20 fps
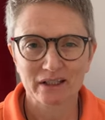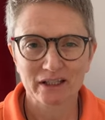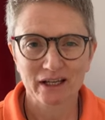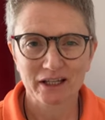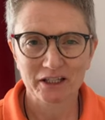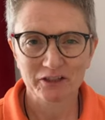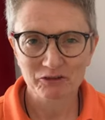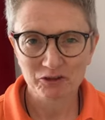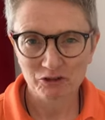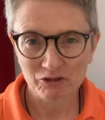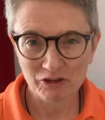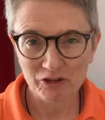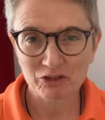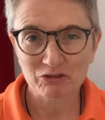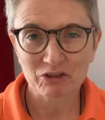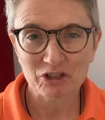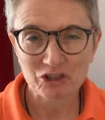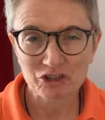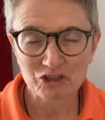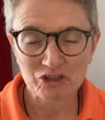And if you're in the
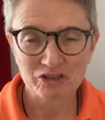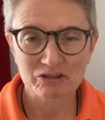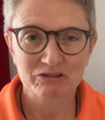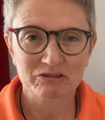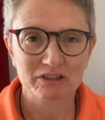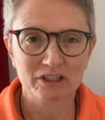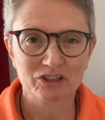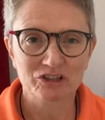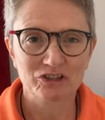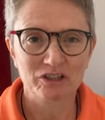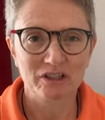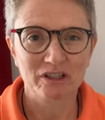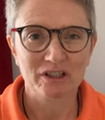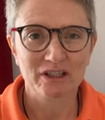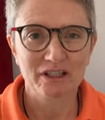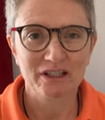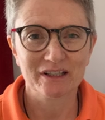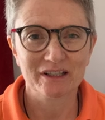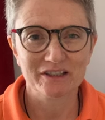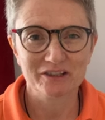Christian tradition,
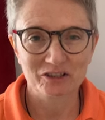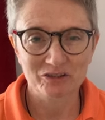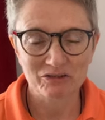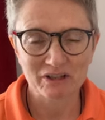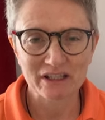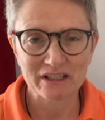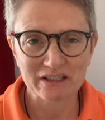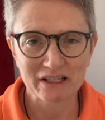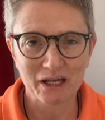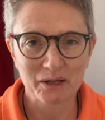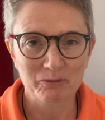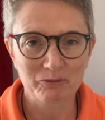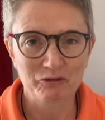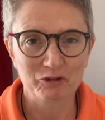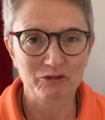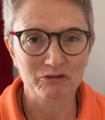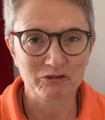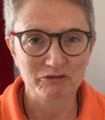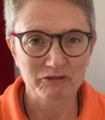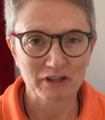it is a great time
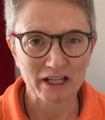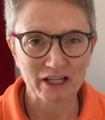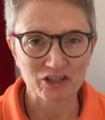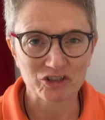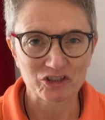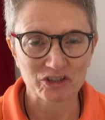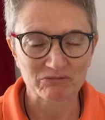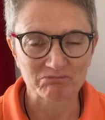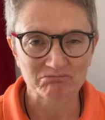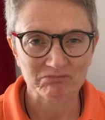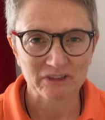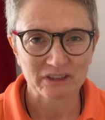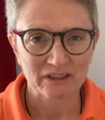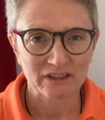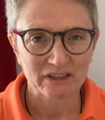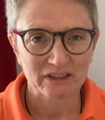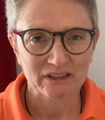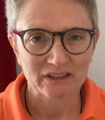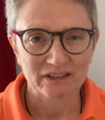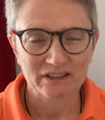for reflection.
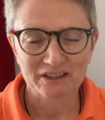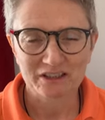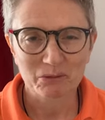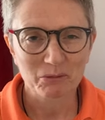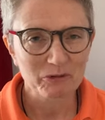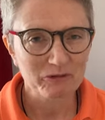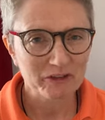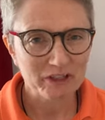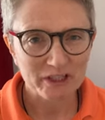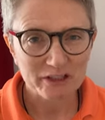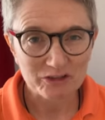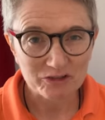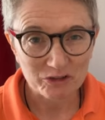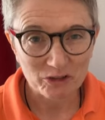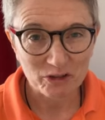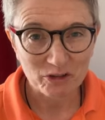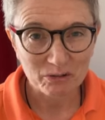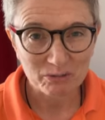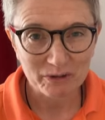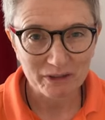Some of it I
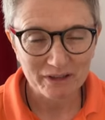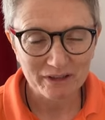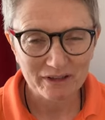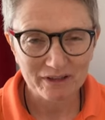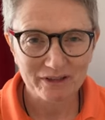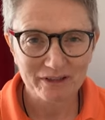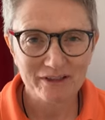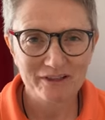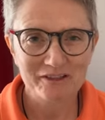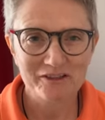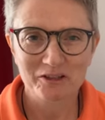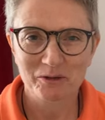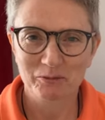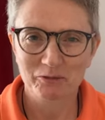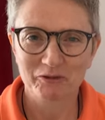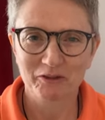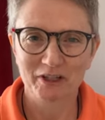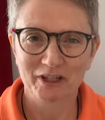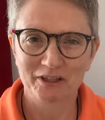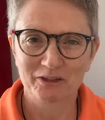struggle with and some
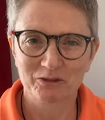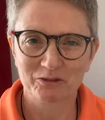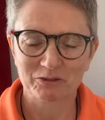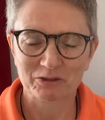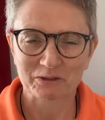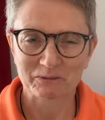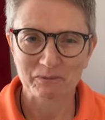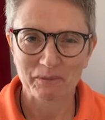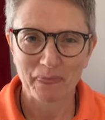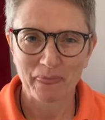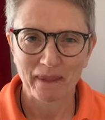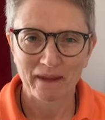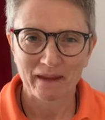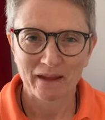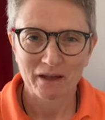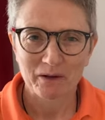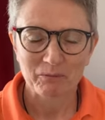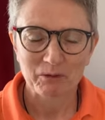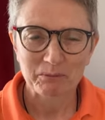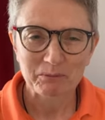of it I don't.
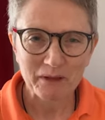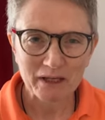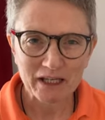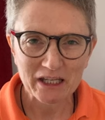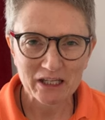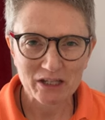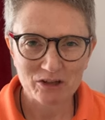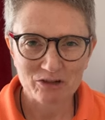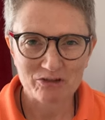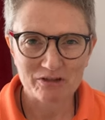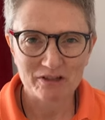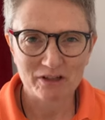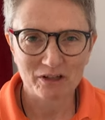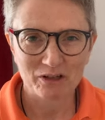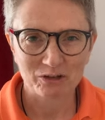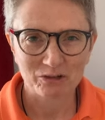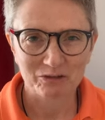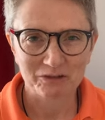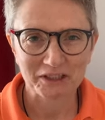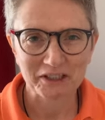But many years
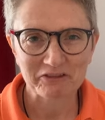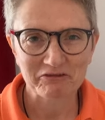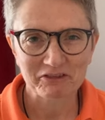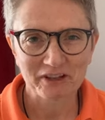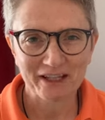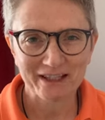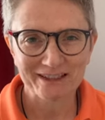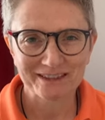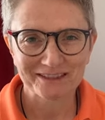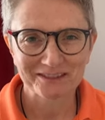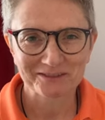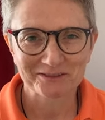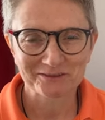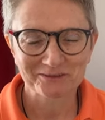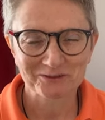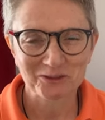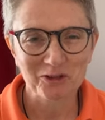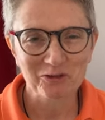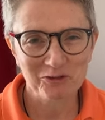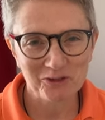ago, in fact,
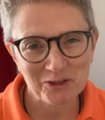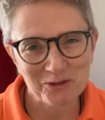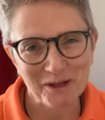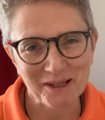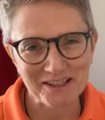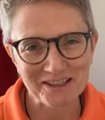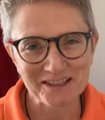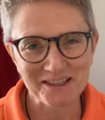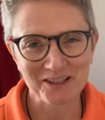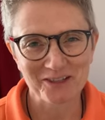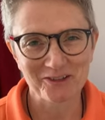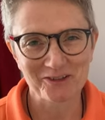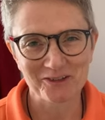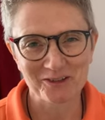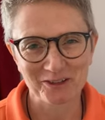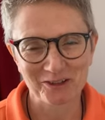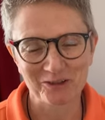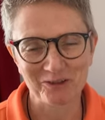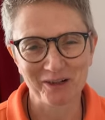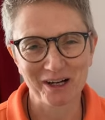over 20 years
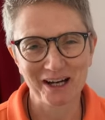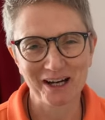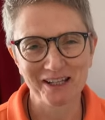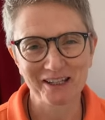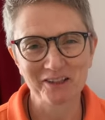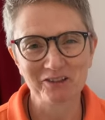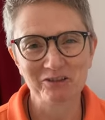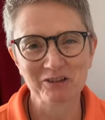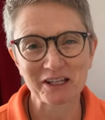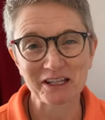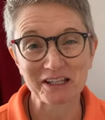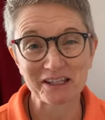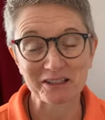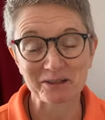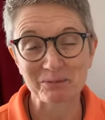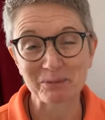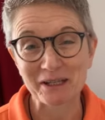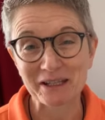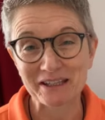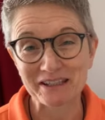ago, I created
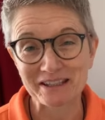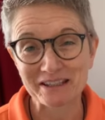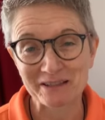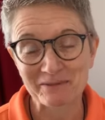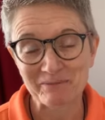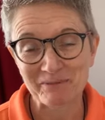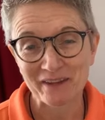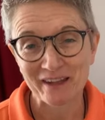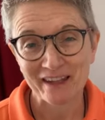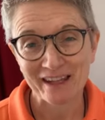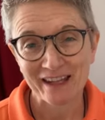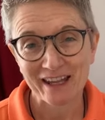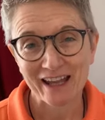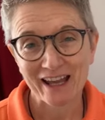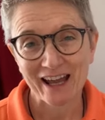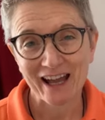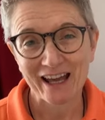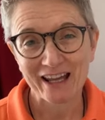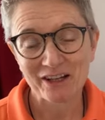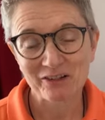a piece
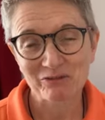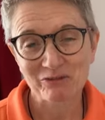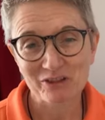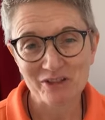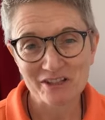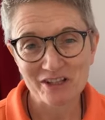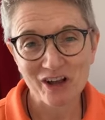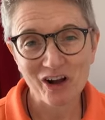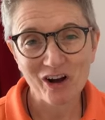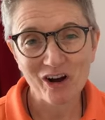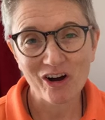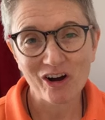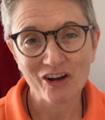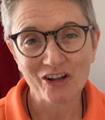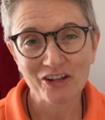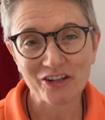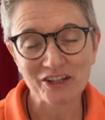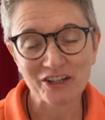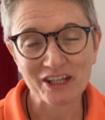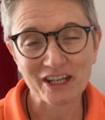and it was
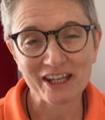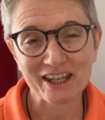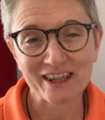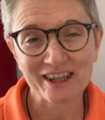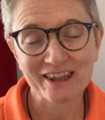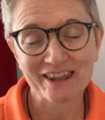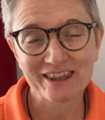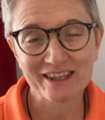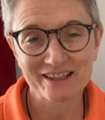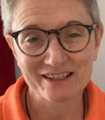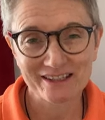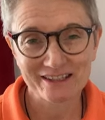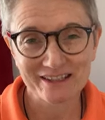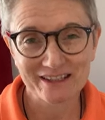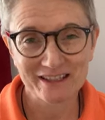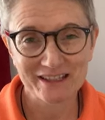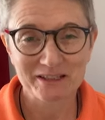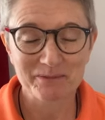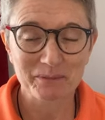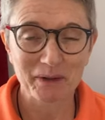on This
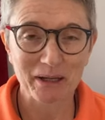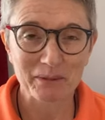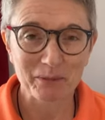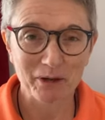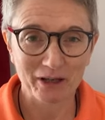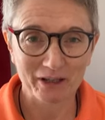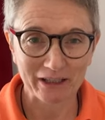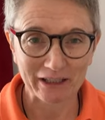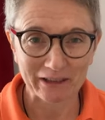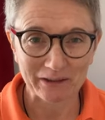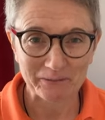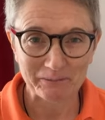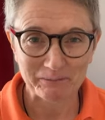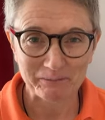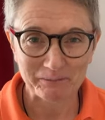Is My Body.